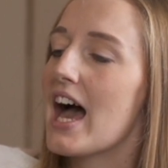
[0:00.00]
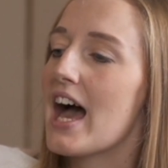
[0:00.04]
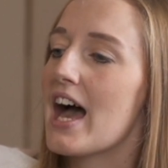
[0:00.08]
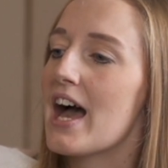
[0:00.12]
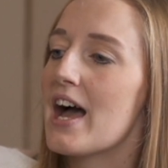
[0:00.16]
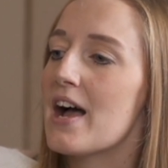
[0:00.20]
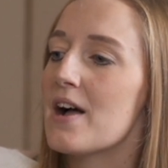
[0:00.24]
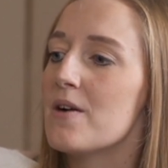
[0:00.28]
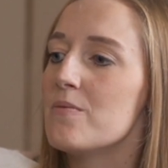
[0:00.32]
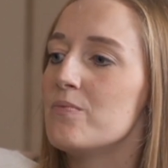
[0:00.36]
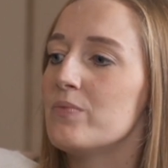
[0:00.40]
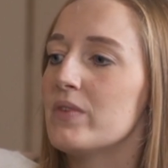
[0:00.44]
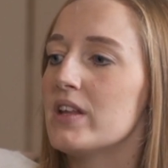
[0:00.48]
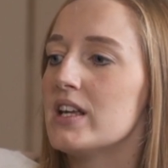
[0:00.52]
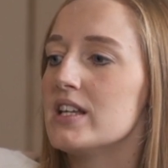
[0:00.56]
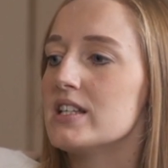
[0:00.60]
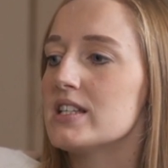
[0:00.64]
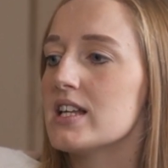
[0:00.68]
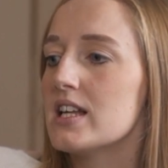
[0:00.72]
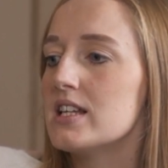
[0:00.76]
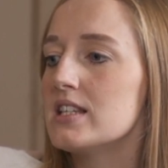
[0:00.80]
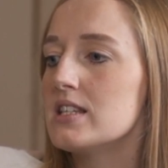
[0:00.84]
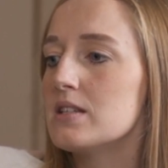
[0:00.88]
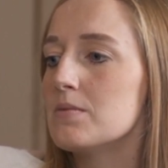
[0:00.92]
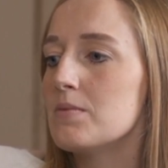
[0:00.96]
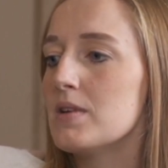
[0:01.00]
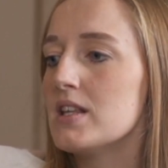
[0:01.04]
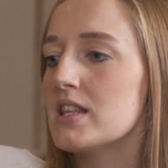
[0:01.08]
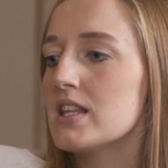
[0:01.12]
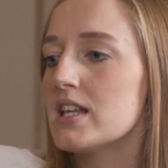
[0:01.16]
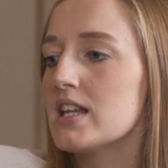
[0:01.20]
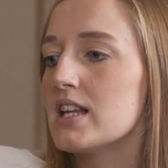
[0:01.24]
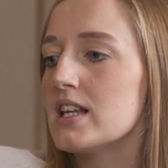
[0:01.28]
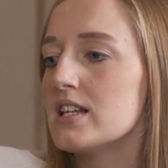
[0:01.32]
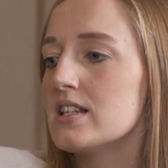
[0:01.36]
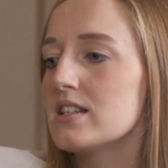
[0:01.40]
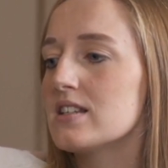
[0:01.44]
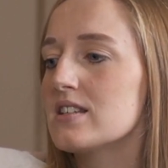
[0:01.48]
It tends to be
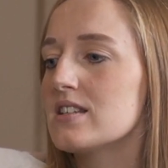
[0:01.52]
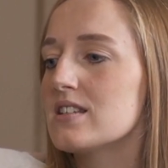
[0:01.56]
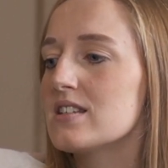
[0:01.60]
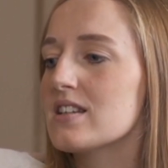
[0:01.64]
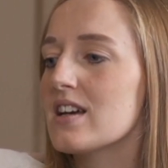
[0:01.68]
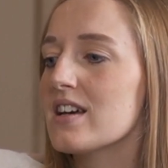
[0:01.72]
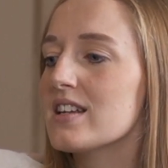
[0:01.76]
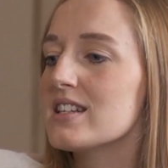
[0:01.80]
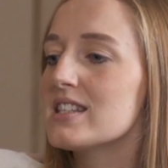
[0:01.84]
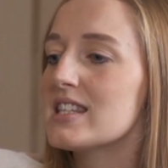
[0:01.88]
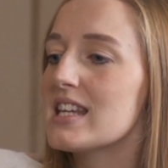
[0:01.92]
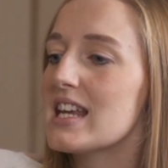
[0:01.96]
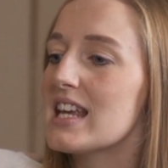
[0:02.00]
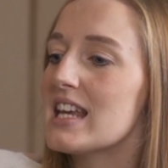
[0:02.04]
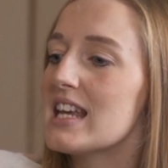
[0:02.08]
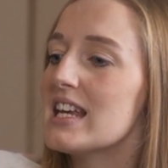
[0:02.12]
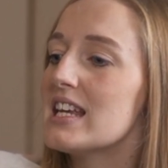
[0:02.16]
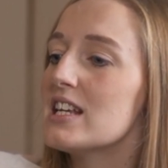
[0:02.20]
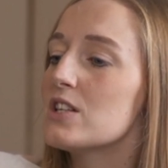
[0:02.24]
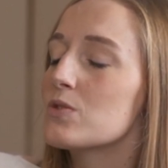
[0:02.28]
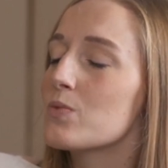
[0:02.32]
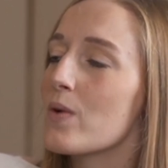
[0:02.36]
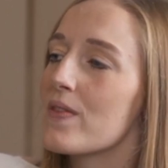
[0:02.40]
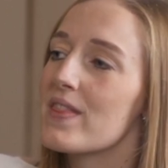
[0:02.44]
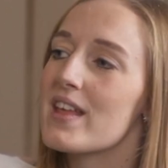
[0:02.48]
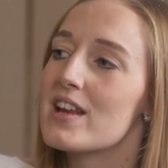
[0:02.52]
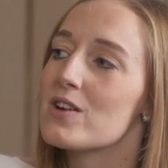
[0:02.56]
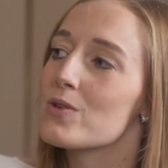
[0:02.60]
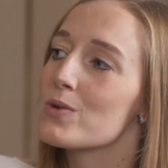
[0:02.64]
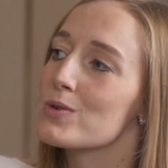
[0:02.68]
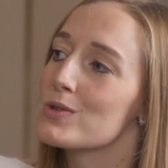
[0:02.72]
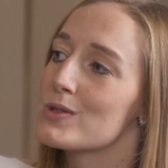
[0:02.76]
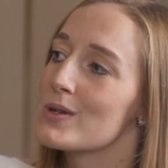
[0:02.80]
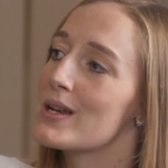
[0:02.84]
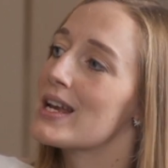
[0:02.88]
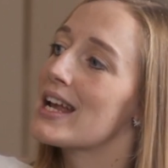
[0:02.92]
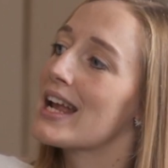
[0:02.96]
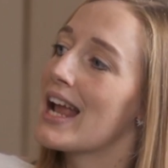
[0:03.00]
that it does ease when they're
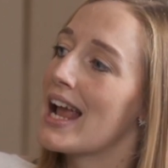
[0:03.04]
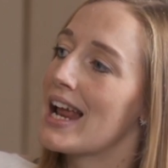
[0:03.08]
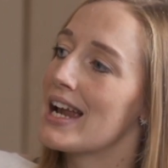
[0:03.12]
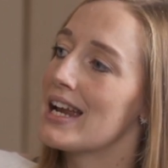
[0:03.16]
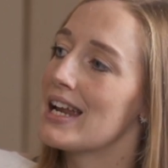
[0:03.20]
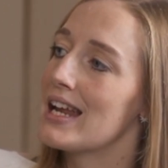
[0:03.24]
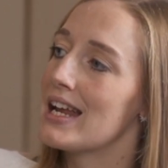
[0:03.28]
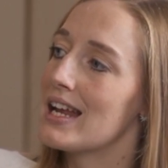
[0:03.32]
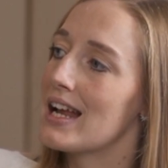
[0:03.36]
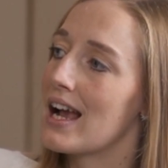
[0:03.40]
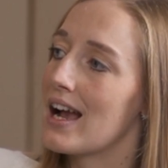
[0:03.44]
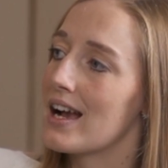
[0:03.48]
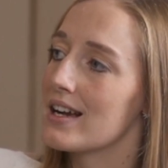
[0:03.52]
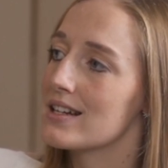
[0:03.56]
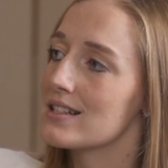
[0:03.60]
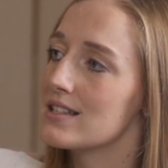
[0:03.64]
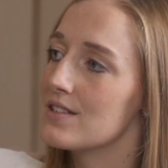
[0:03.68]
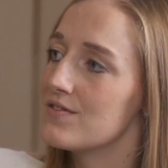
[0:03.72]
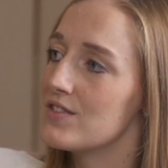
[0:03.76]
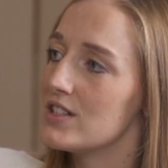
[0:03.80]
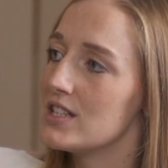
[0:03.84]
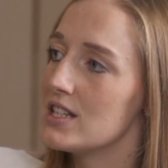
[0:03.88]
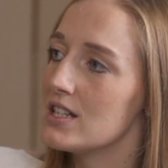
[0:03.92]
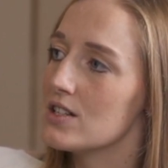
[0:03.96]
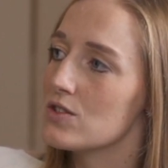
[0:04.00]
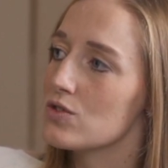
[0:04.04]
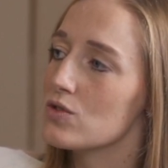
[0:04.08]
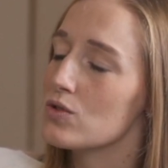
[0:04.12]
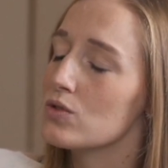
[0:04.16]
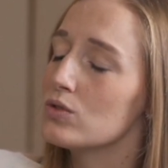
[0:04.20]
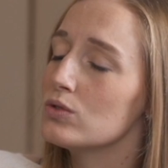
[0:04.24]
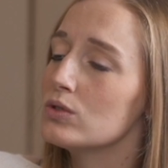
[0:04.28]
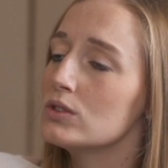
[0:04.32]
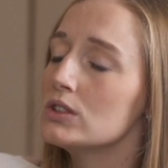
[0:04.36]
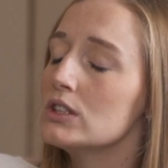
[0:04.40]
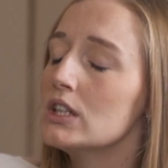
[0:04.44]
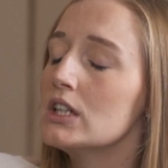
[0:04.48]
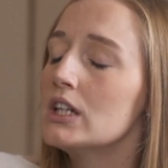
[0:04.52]
not doing any activity at
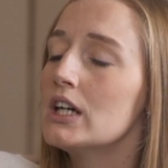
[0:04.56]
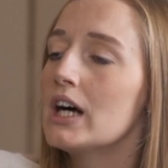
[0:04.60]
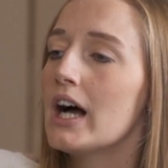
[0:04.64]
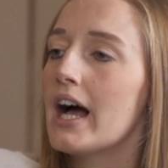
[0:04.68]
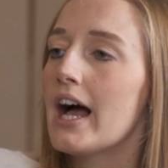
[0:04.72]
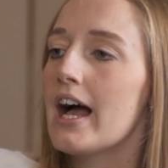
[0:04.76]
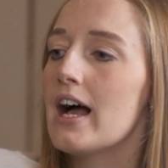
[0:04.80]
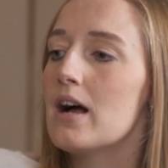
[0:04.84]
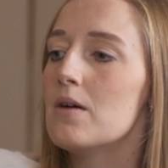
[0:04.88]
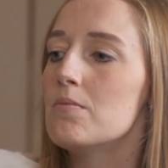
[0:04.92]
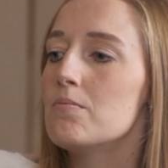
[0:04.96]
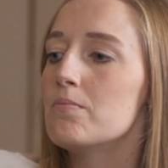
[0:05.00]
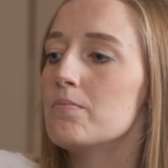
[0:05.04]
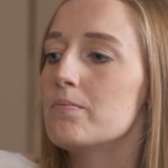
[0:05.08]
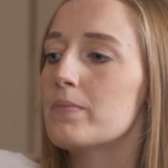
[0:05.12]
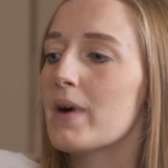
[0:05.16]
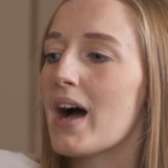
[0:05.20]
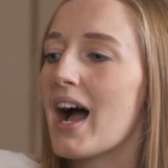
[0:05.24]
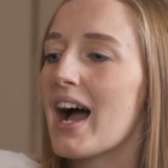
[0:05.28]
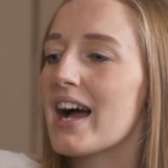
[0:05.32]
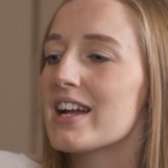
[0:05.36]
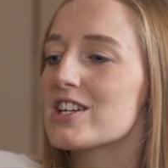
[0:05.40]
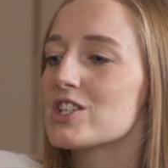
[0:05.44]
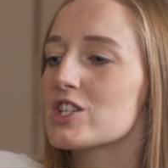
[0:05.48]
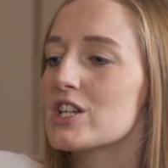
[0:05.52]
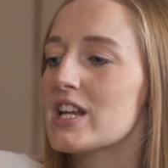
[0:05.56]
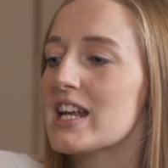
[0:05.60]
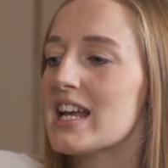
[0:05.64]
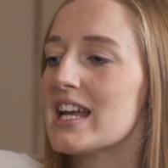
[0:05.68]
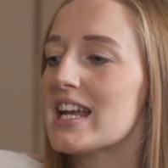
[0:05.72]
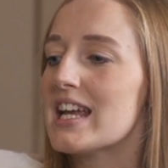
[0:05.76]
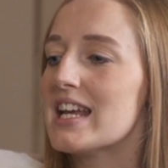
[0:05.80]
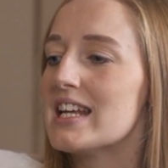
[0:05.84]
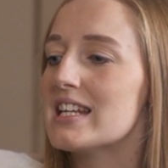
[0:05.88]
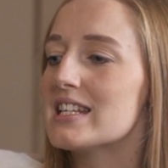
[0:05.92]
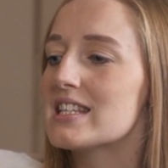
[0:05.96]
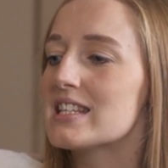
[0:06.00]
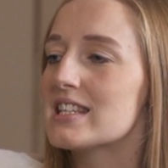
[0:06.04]
all, but
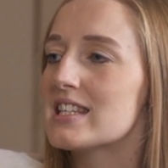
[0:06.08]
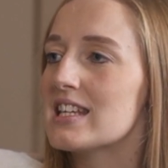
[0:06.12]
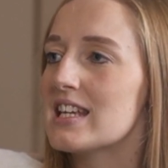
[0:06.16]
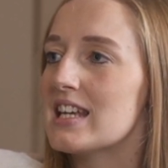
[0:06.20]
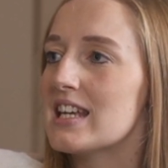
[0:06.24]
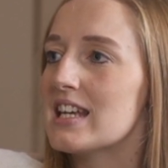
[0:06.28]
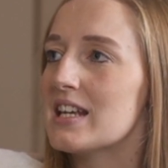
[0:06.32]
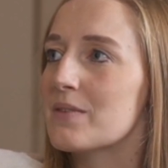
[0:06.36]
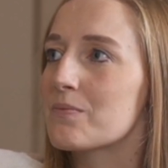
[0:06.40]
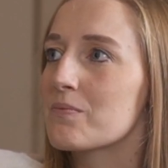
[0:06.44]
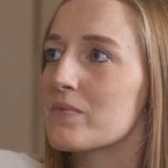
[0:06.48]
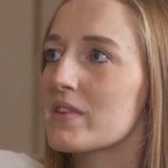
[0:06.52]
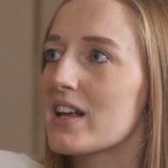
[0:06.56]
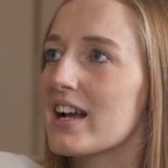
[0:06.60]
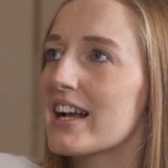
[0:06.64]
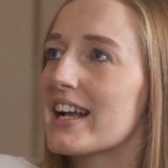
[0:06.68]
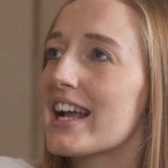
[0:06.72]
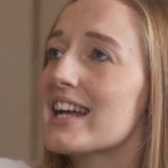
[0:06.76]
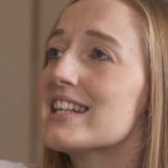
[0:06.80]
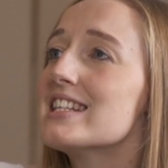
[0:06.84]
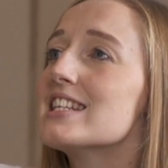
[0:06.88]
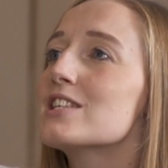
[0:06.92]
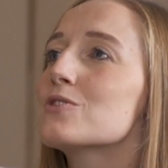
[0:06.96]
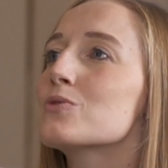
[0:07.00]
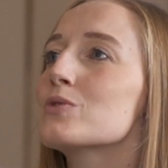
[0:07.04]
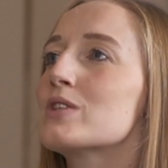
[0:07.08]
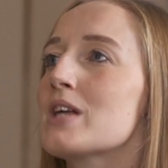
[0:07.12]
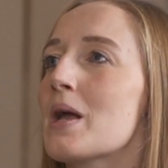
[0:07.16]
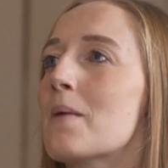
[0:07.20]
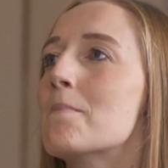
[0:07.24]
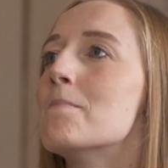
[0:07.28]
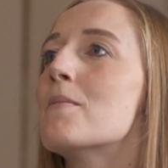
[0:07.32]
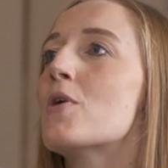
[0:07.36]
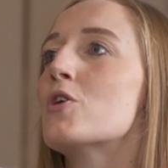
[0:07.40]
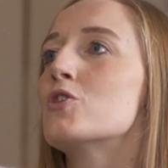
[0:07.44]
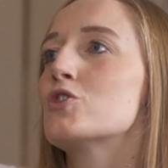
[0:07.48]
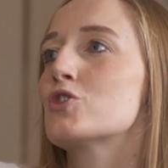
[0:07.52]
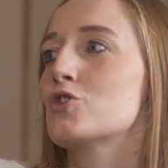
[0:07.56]
actually it's all the
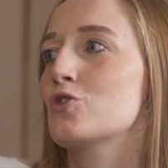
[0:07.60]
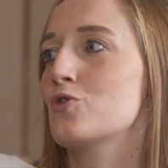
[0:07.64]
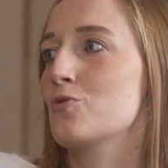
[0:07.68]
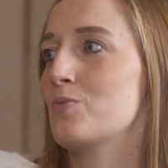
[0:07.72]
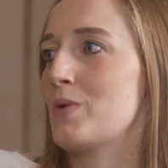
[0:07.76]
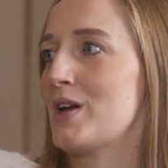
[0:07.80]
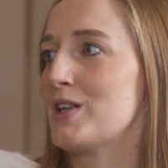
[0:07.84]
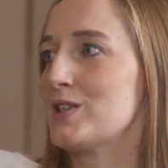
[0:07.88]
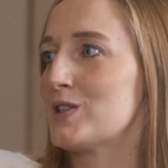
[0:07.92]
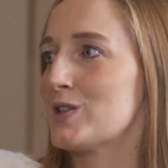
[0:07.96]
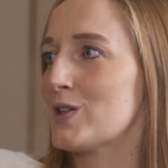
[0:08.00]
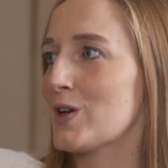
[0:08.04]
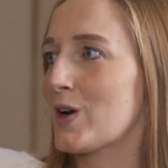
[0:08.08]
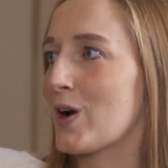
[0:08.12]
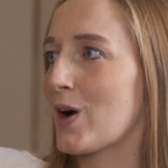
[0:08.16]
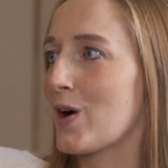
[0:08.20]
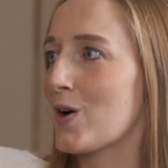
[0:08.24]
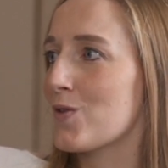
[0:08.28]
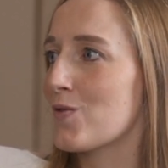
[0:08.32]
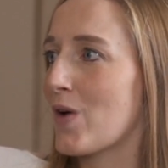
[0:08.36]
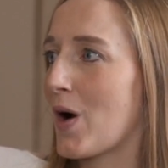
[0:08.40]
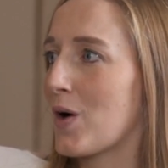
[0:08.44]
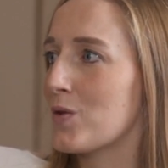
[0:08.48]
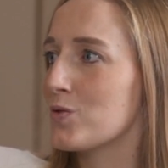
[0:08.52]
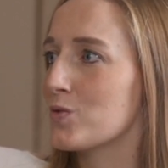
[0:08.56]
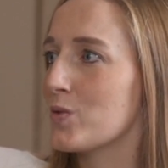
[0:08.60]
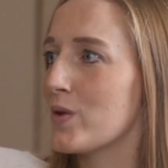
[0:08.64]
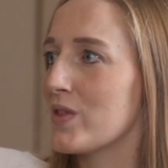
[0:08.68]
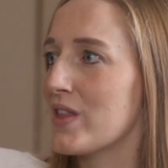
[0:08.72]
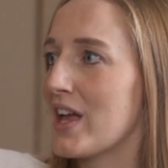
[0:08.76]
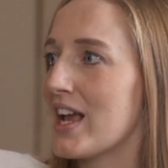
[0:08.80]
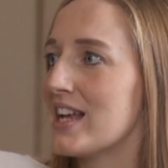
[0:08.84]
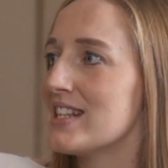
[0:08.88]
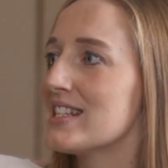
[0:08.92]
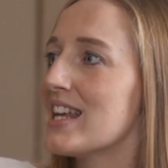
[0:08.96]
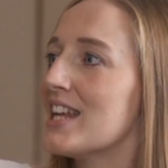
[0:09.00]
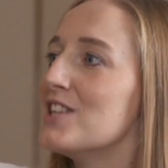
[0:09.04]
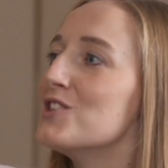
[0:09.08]
emotional bits that go around
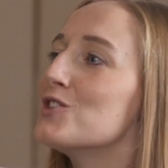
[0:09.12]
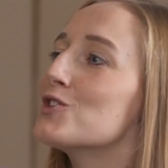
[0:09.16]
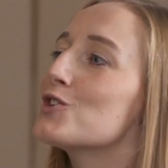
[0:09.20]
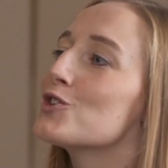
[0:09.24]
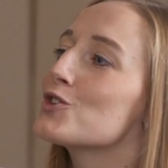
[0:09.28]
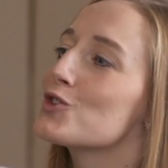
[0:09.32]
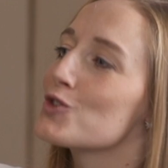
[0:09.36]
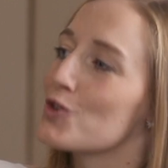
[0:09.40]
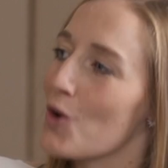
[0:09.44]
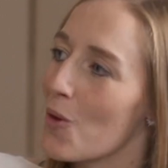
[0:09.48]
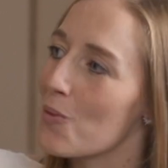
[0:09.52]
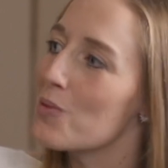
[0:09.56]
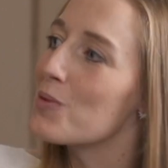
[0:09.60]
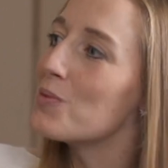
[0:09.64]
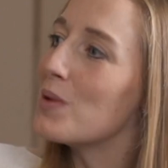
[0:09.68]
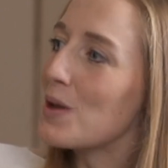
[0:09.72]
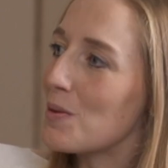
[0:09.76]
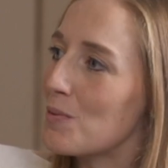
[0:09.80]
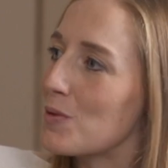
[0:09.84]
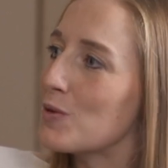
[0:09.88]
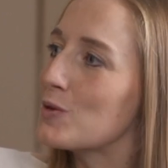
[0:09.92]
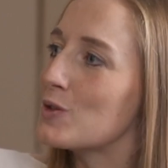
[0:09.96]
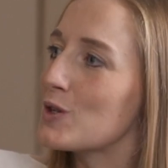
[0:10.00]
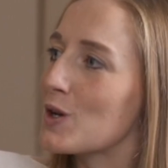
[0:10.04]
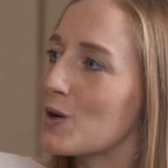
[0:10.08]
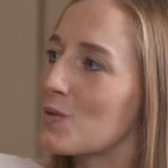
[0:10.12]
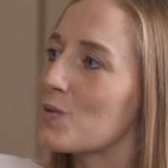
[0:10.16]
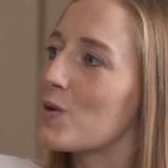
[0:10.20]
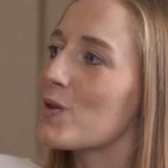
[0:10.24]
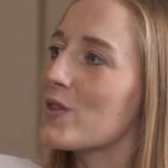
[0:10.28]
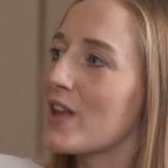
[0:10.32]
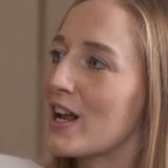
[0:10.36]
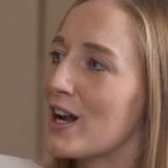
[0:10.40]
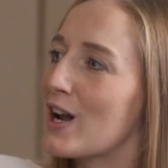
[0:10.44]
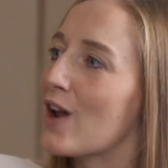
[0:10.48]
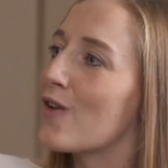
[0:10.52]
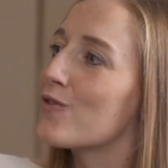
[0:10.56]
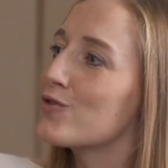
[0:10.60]
with it. It tends to stop people doing
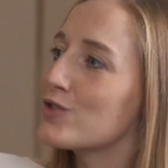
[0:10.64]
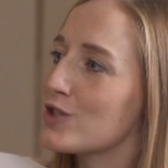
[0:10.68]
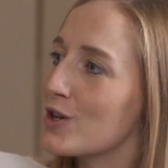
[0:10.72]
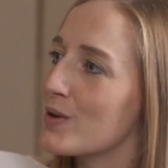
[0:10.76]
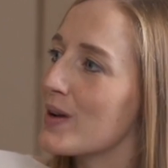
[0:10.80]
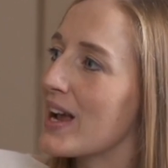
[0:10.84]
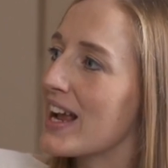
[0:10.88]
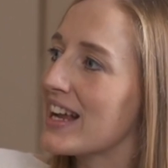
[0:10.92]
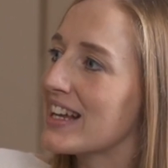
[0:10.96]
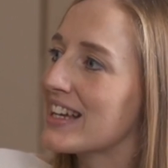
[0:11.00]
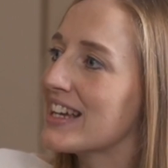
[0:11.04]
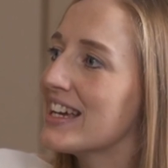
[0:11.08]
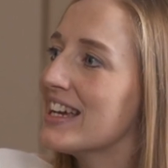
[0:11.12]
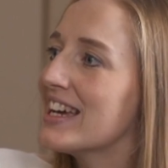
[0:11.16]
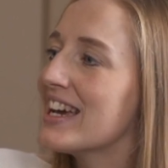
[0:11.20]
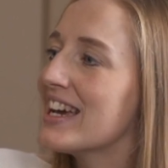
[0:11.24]
what they love doing.